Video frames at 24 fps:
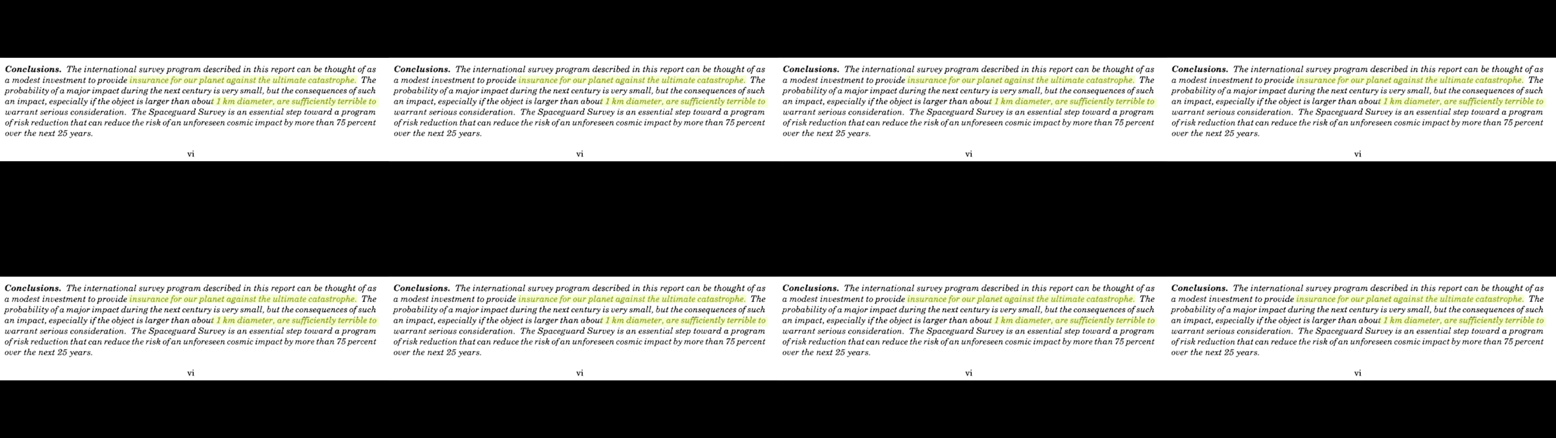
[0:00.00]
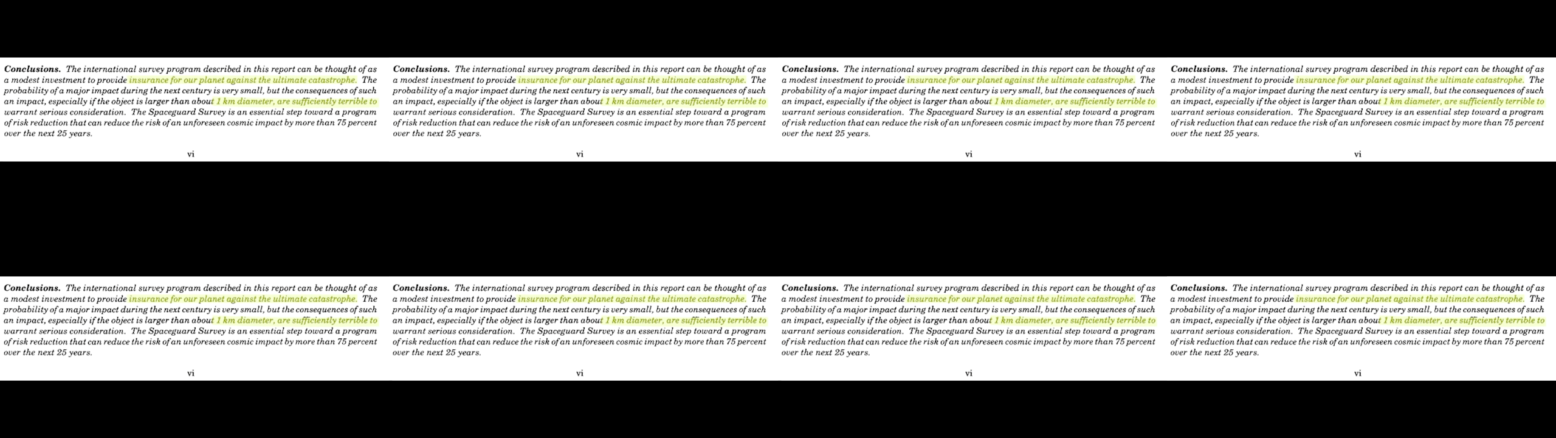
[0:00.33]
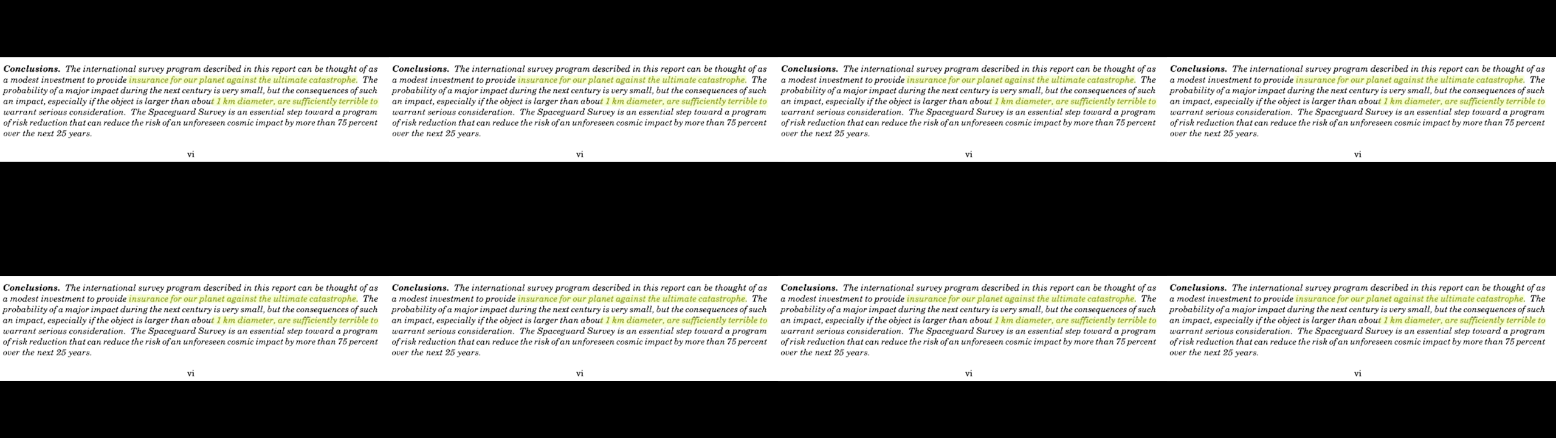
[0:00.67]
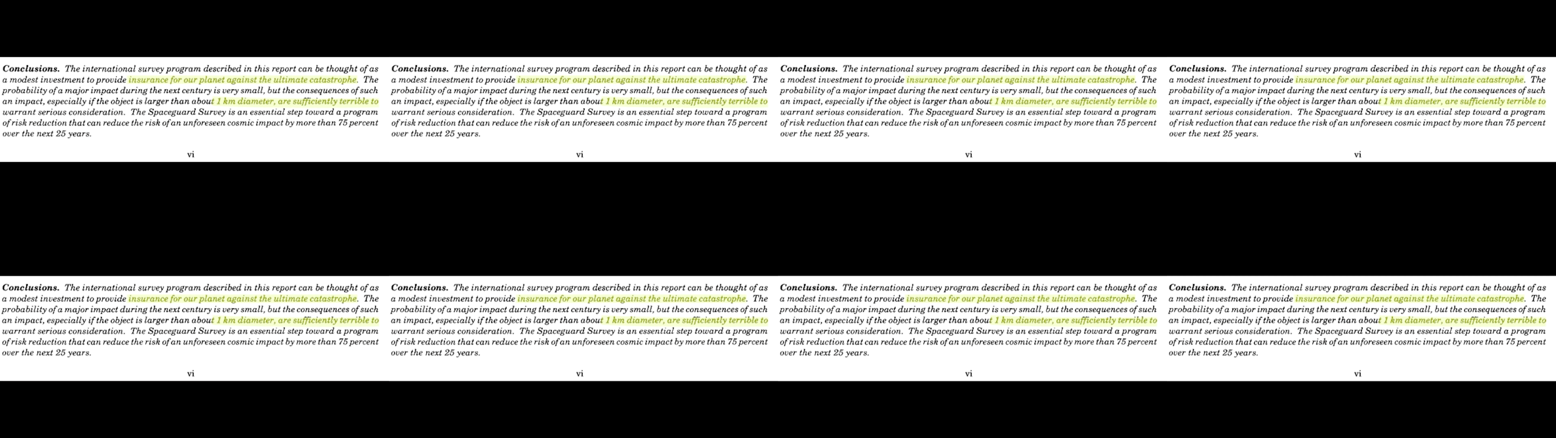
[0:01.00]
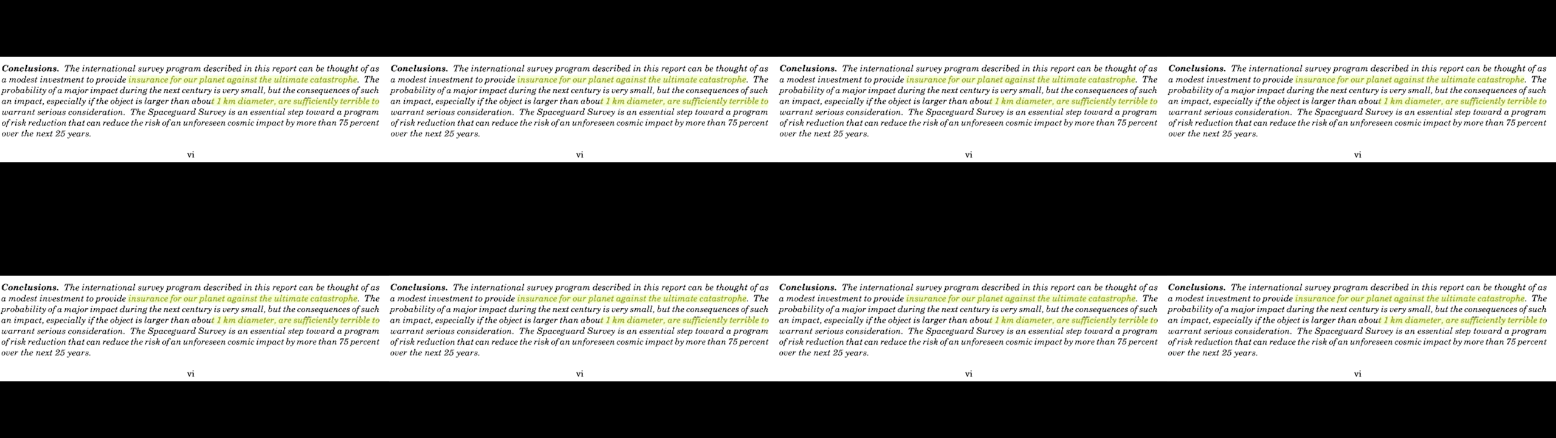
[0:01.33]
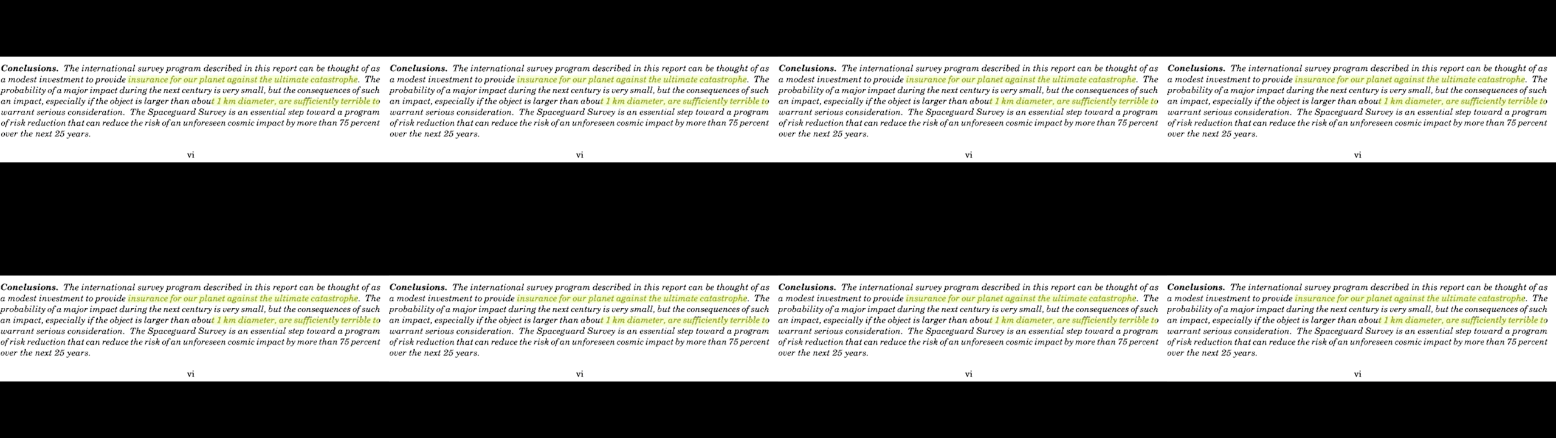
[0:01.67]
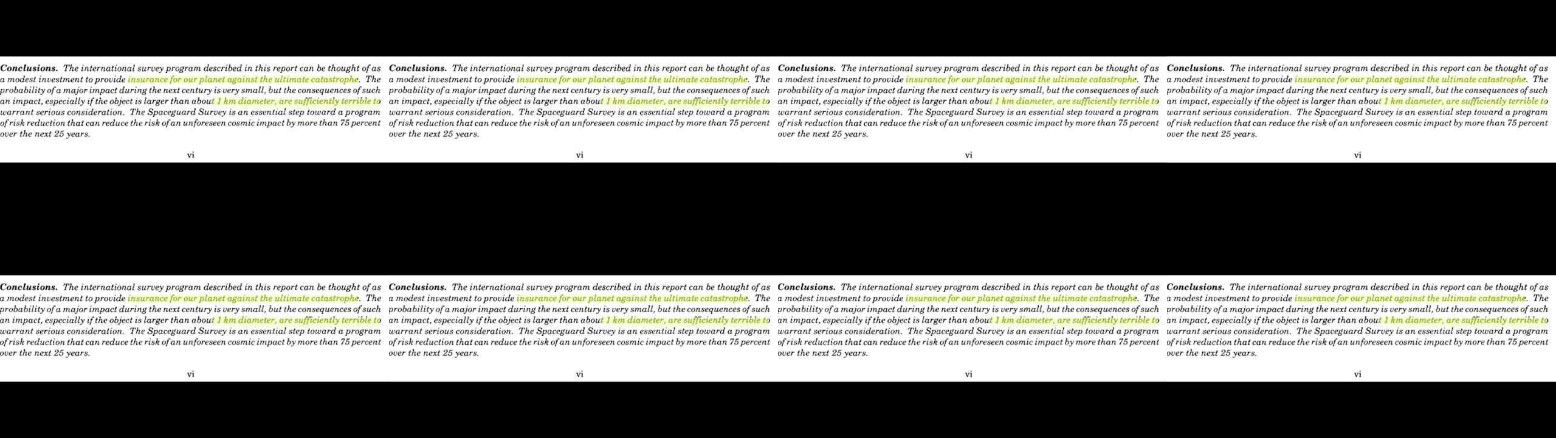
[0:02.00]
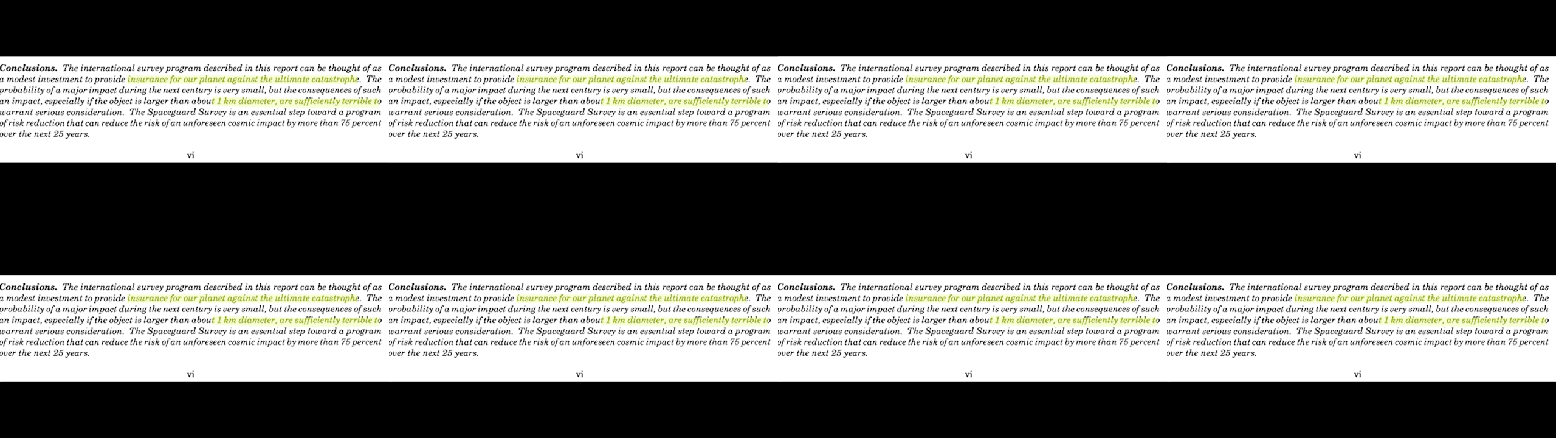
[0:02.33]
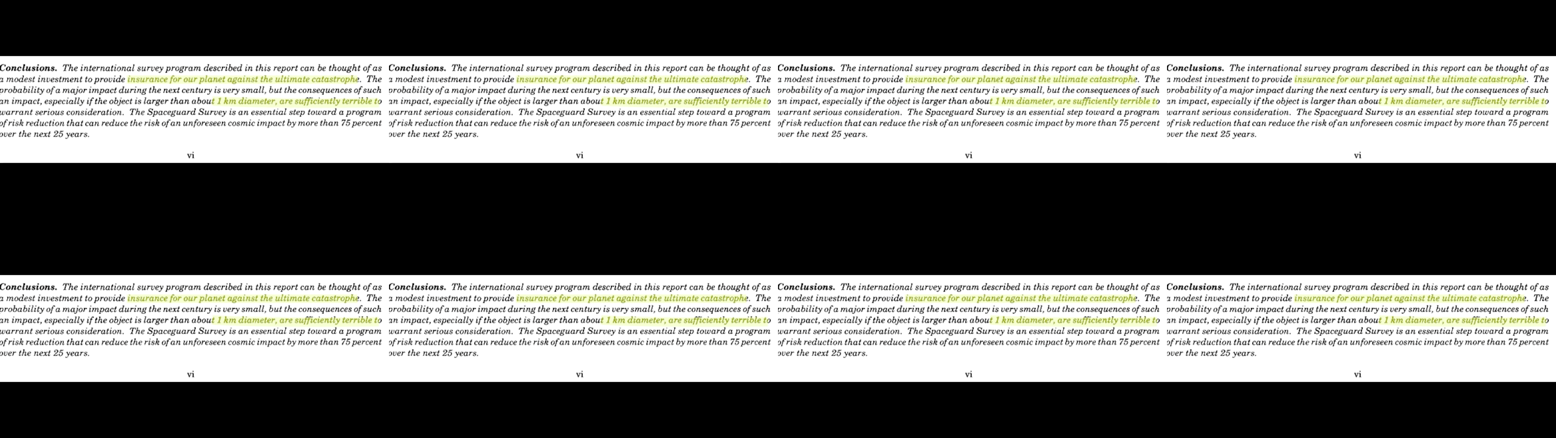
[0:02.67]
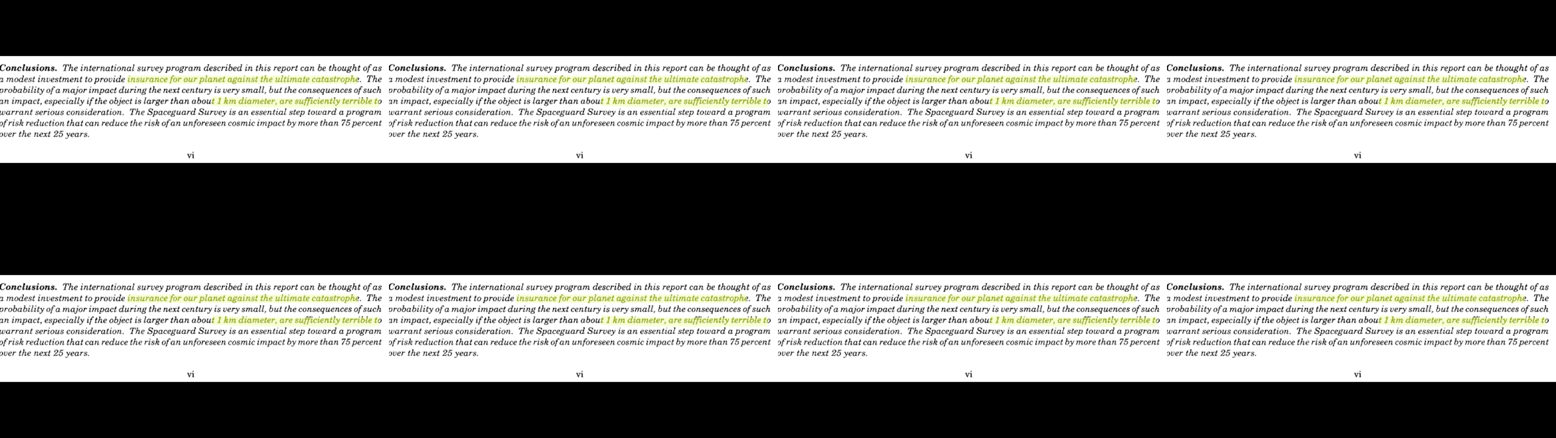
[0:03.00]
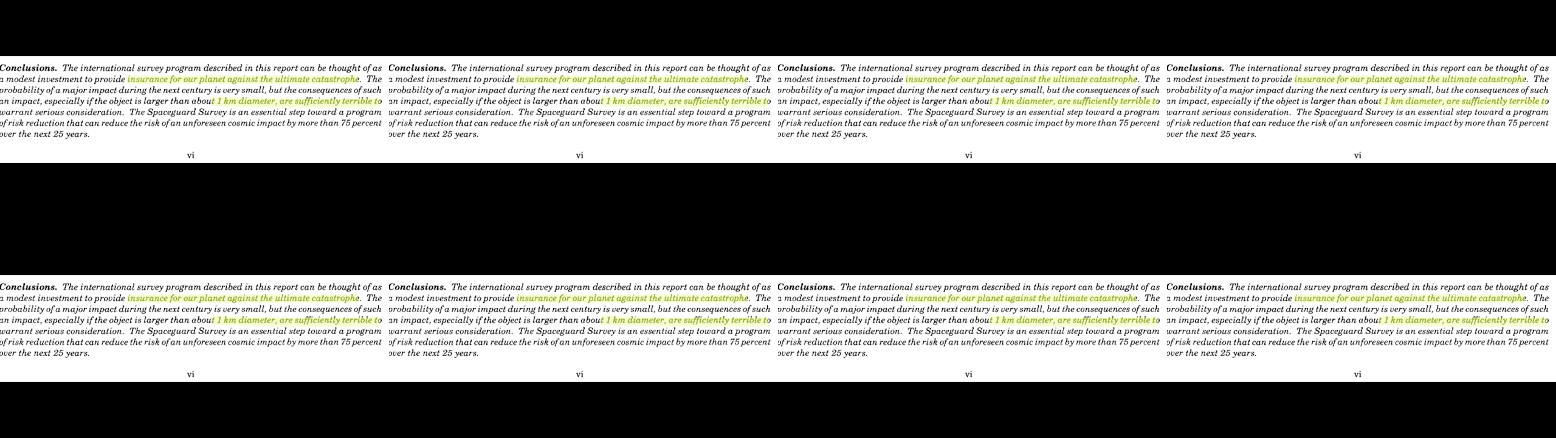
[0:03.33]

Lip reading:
(no speaker visible)